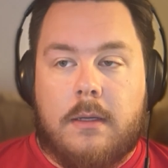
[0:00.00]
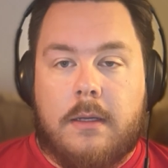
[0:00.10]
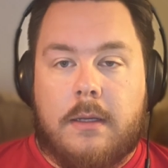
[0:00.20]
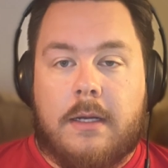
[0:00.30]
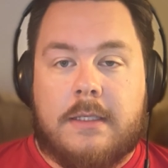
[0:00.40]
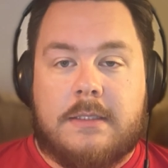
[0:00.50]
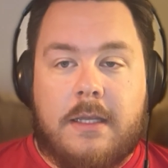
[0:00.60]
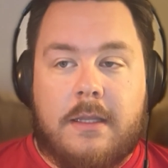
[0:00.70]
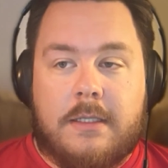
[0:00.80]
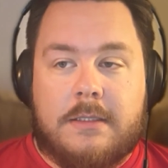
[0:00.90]
And I
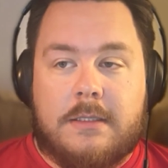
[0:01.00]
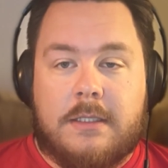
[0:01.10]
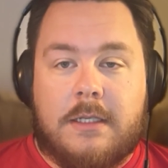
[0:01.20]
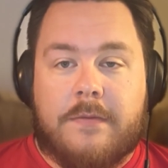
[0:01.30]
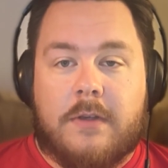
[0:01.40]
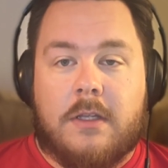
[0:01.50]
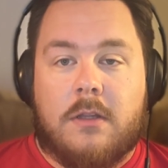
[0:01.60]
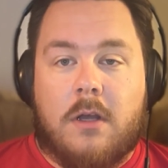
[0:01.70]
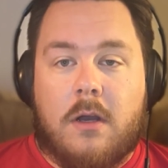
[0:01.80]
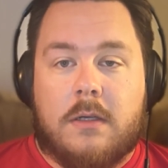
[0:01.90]
say that it's a significant
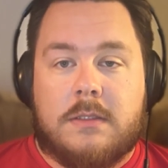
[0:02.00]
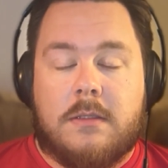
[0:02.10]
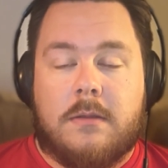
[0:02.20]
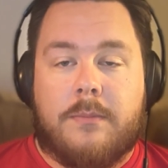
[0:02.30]
loss